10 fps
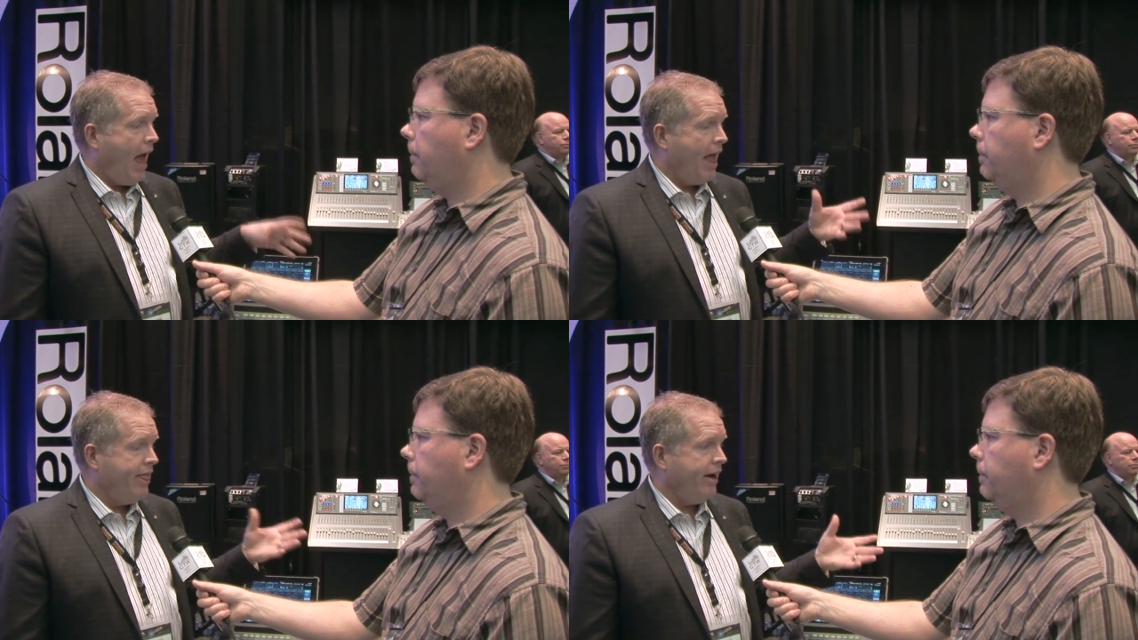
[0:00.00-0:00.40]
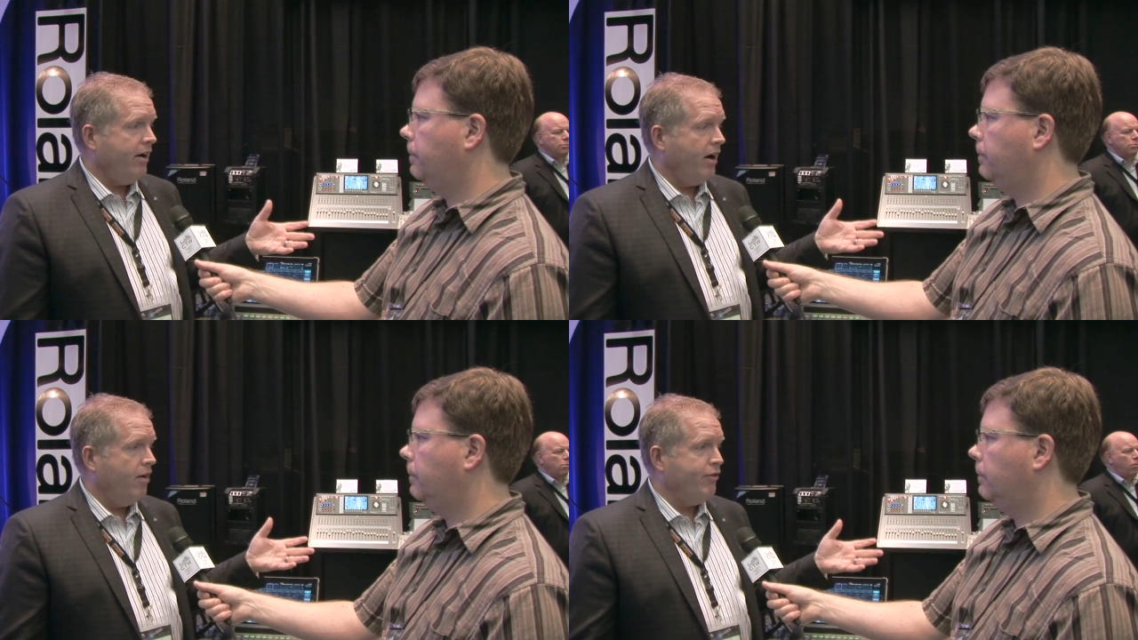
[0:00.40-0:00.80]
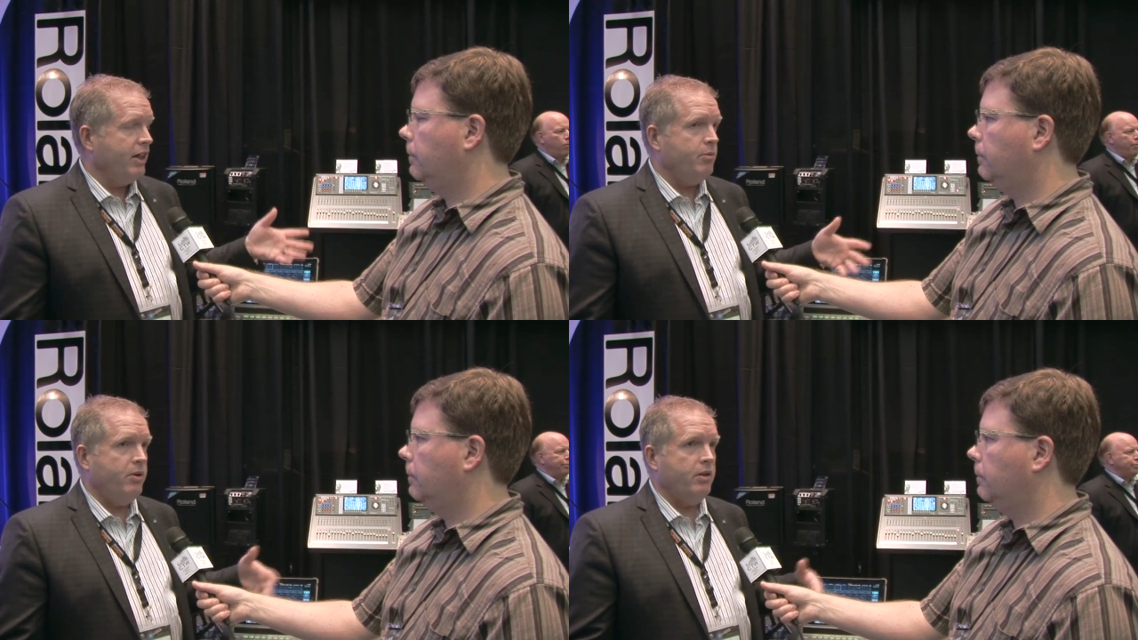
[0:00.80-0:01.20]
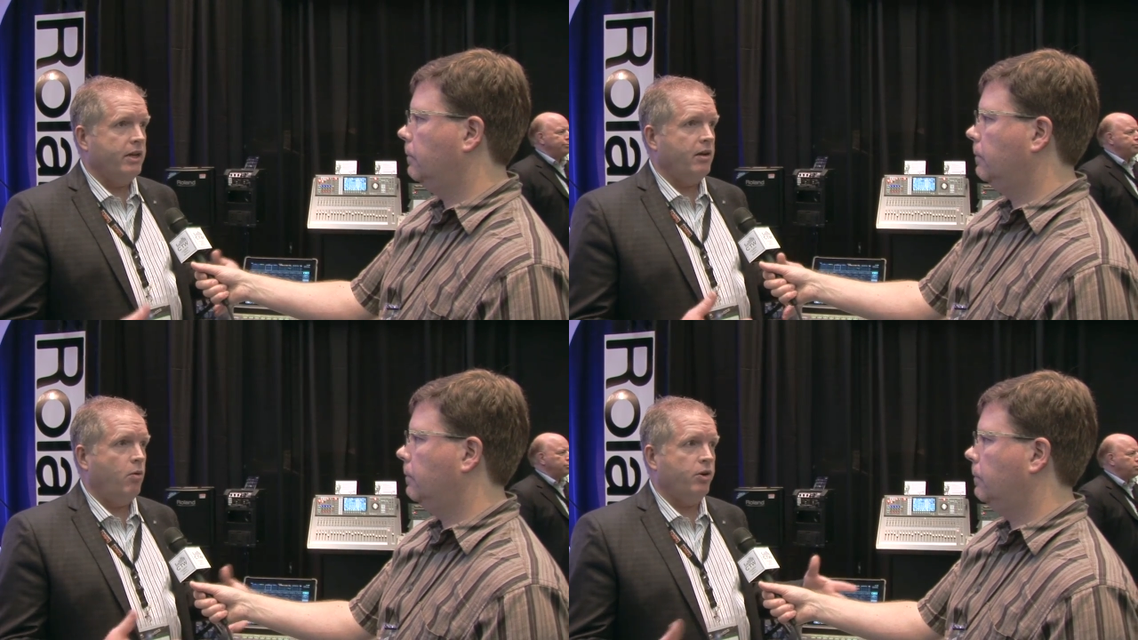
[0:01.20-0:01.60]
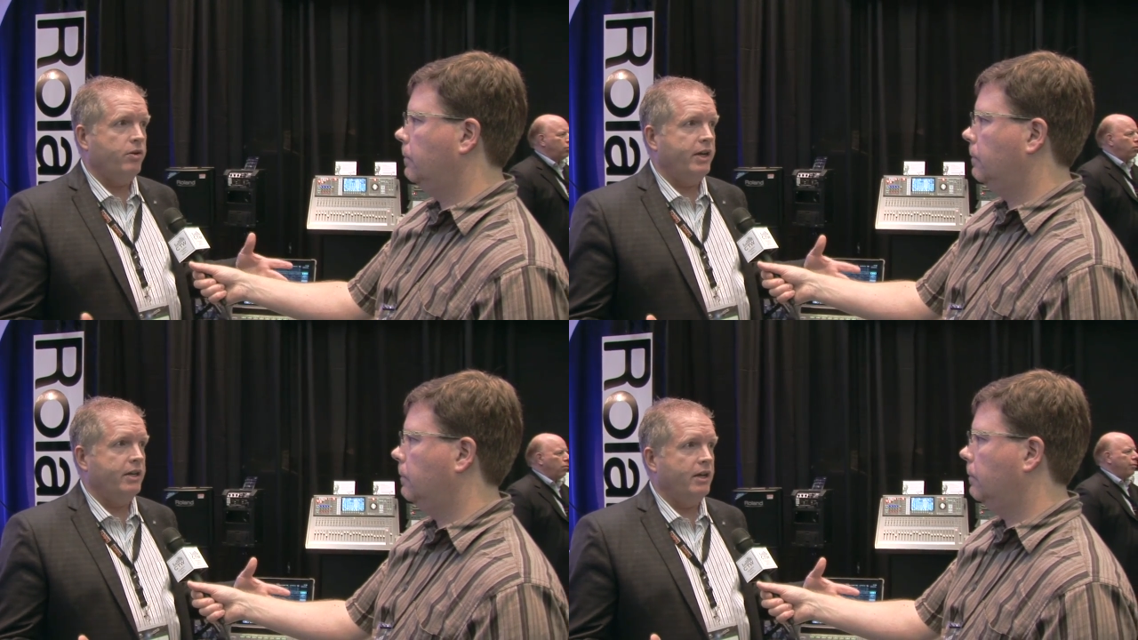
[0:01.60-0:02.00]
Speaker 1: And they're available and
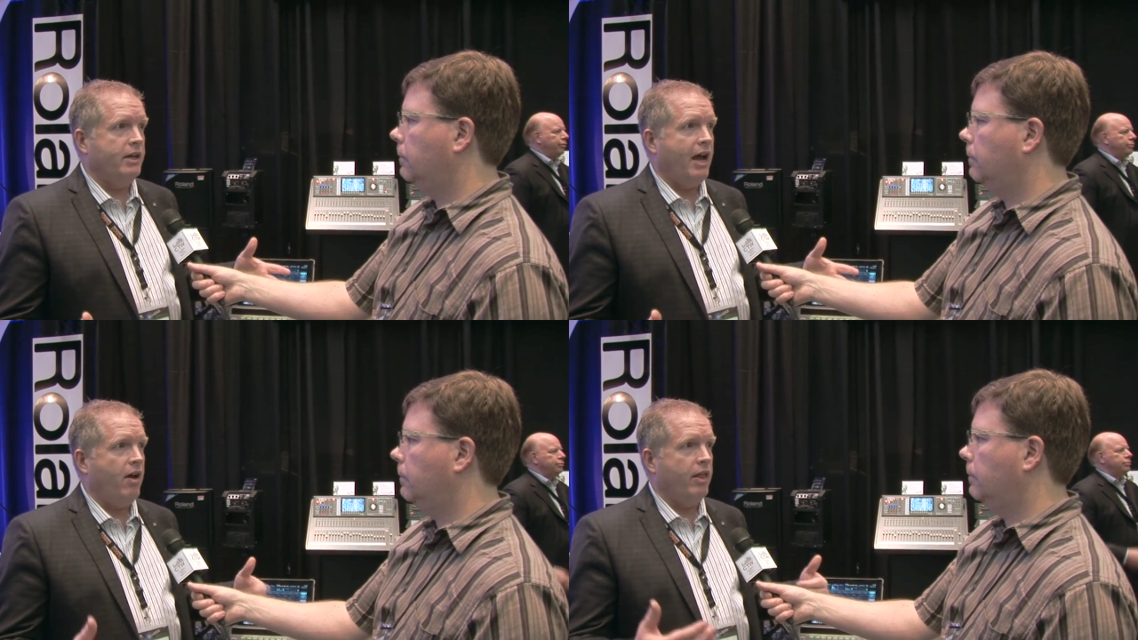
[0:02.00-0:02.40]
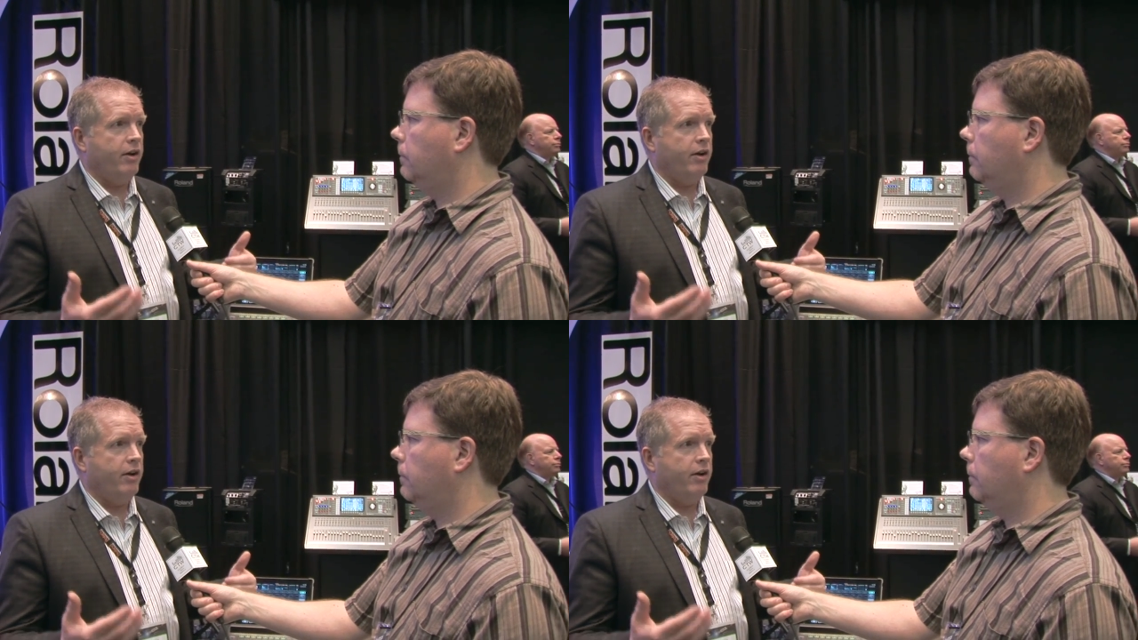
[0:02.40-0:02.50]
ordering now.